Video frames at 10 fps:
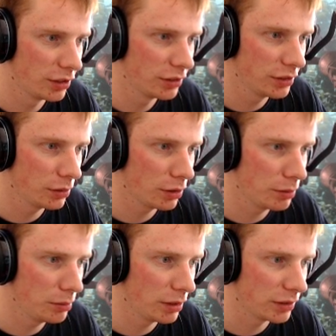See what I
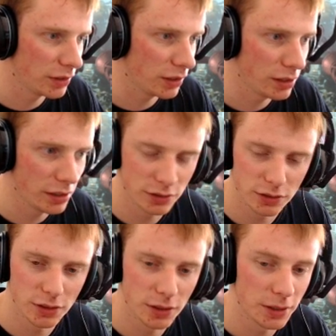mean by
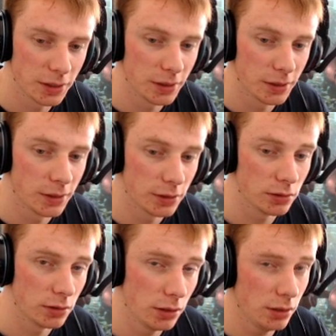stylized?
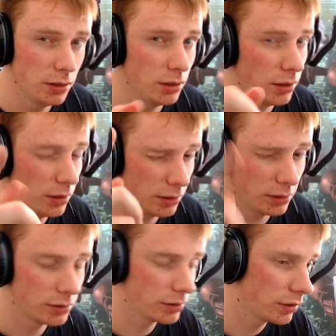
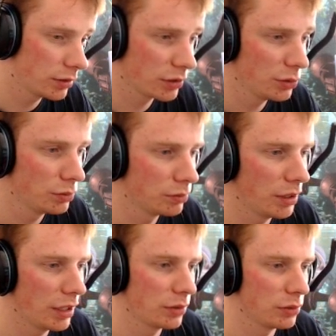Yeah, it's cool,
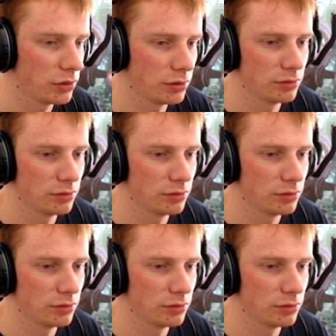particles.